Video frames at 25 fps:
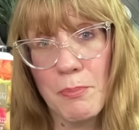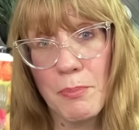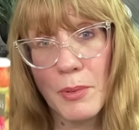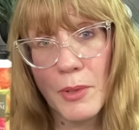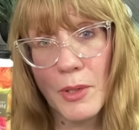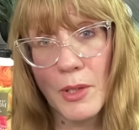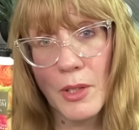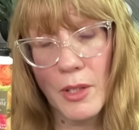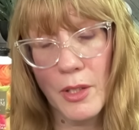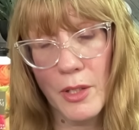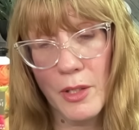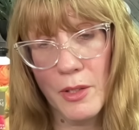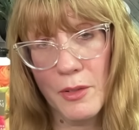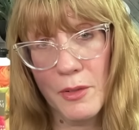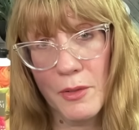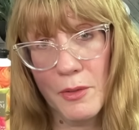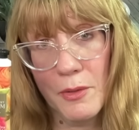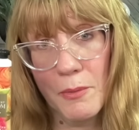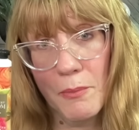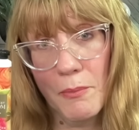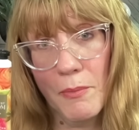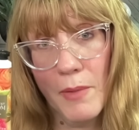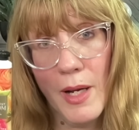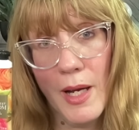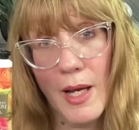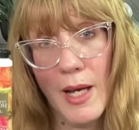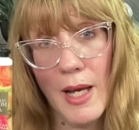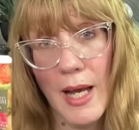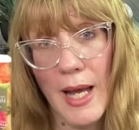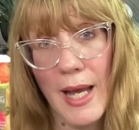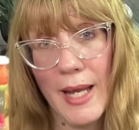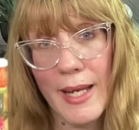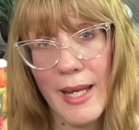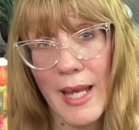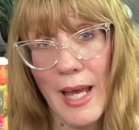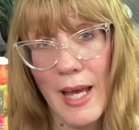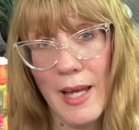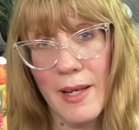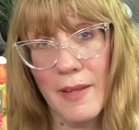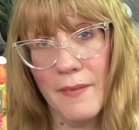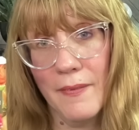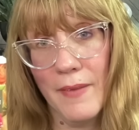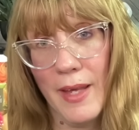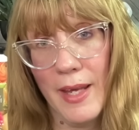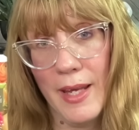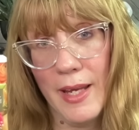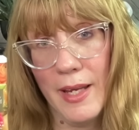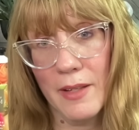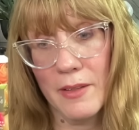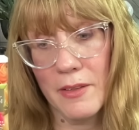Bloom I got in
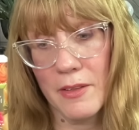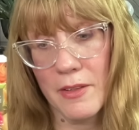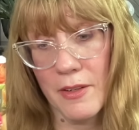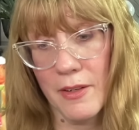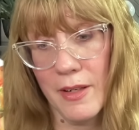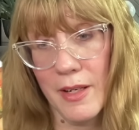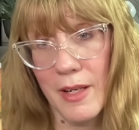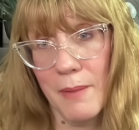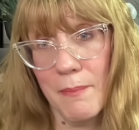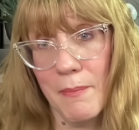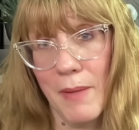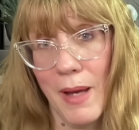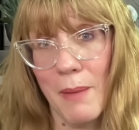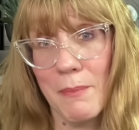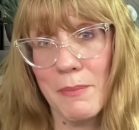the hand cream.